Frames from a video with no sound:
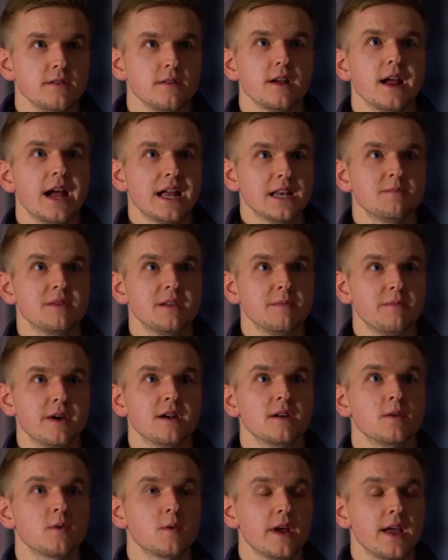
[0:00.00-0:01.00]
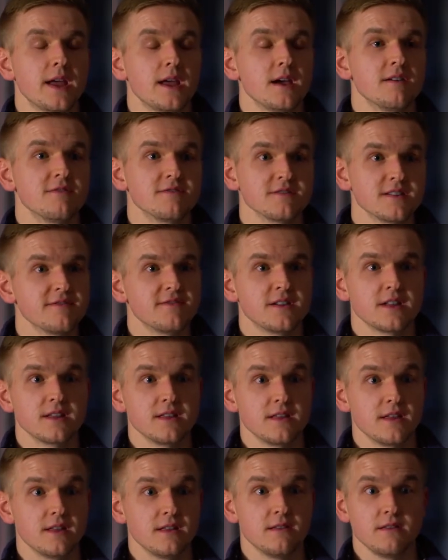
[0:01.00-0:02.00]
there had to be a better way of
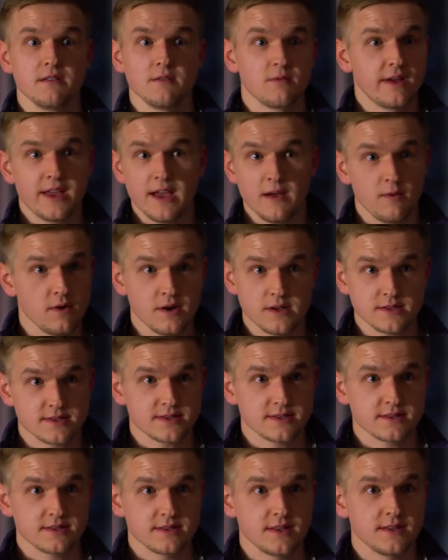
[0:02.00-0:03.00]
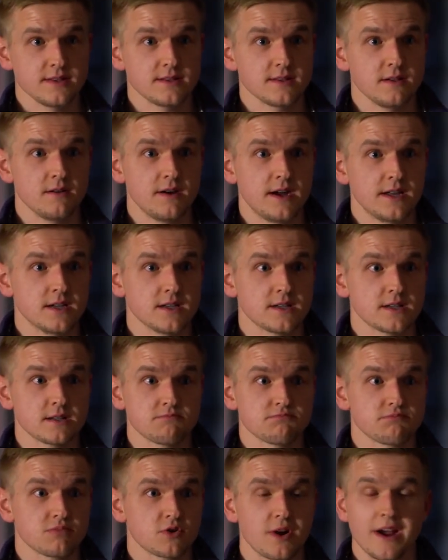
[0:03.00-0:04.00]
living than the way I was. And so I
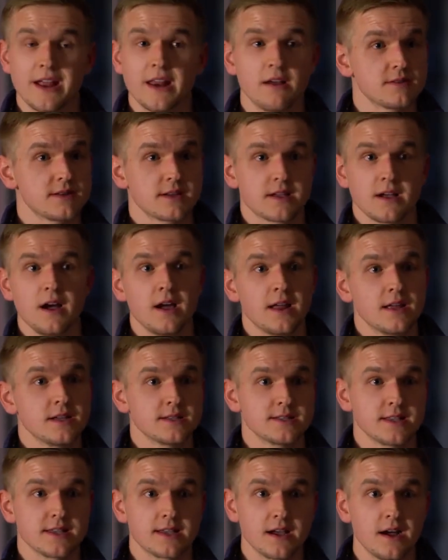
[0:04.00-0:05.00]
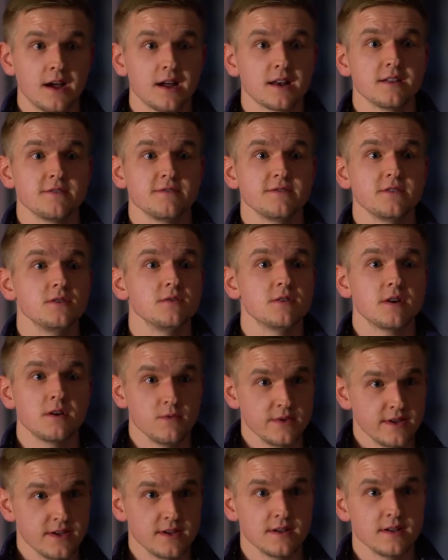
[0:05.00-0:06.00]
just cried out to God. I just said, God, if you are
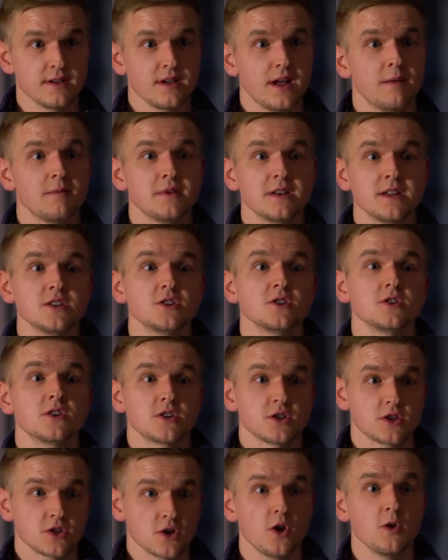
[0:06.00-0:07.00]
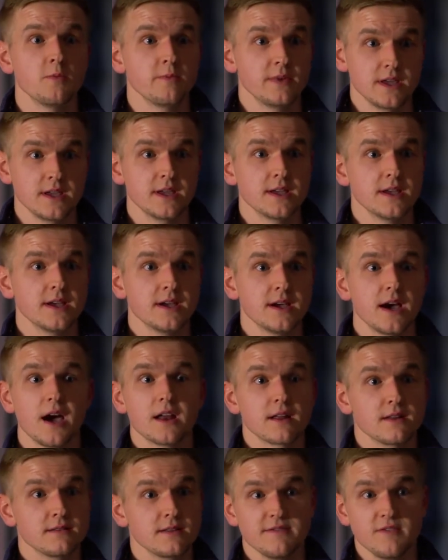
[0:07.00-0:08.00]
real, I'm gonna need you to show me
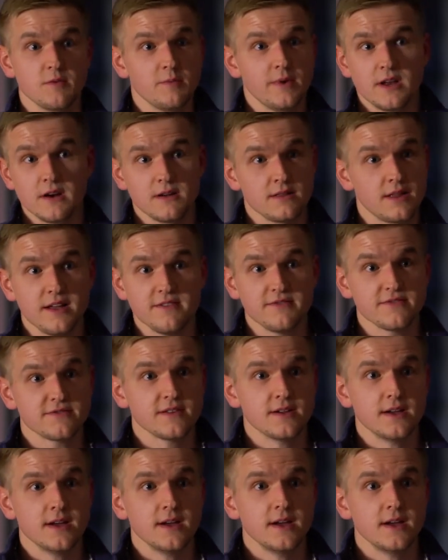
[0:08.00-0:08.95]
how to live a better life.